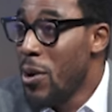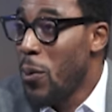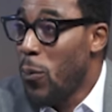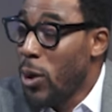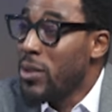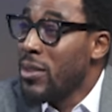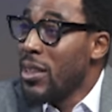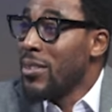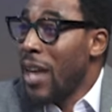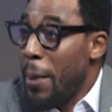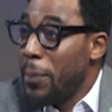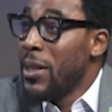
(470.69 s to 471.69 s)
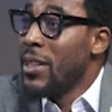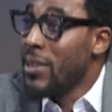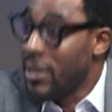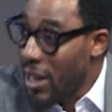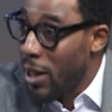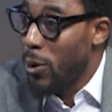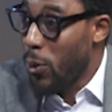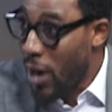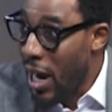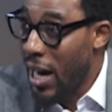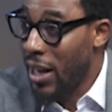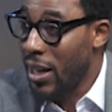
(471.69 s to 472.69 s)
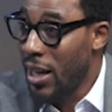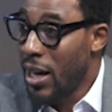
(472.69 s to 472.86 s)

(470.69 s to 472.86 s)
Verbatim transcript: what is happening in their locale,